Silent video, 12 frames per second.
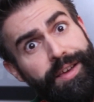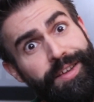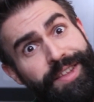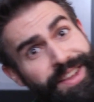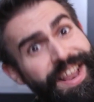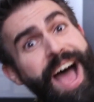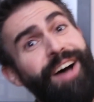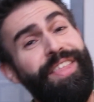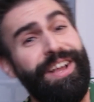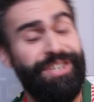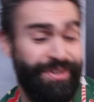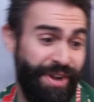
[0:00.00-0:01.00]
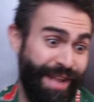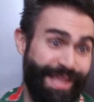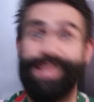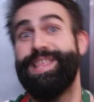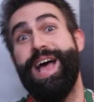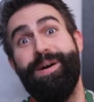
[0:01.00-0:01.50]
now that you've got the
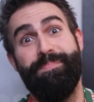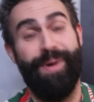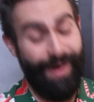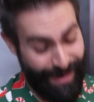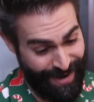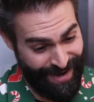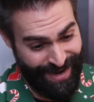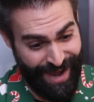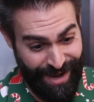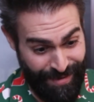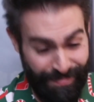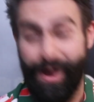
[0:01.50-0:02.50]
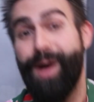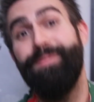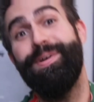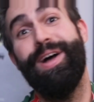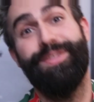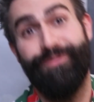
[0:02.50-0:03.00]
soundbar and you probably
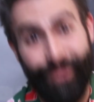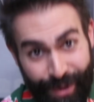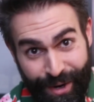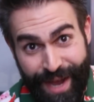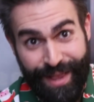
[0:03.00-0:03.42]
got the 4K